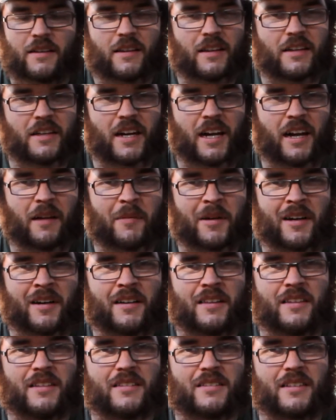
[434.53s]
the timing
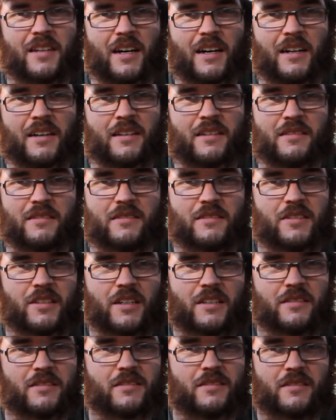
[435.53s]
on this gun is
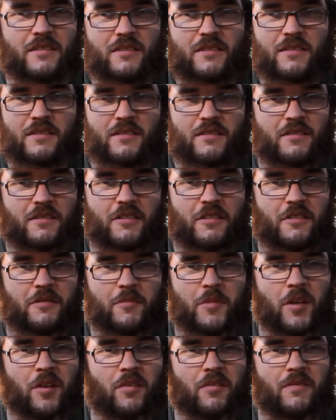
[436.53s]
just
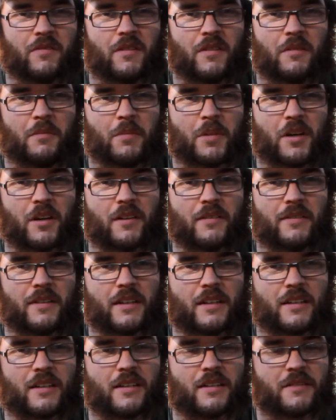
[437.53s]
beautiful,
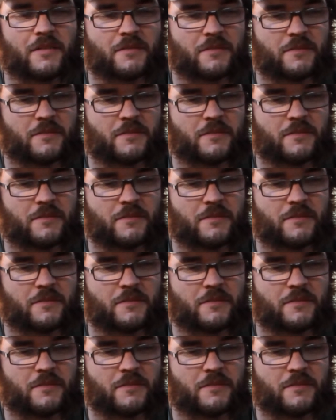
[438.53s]
perfect.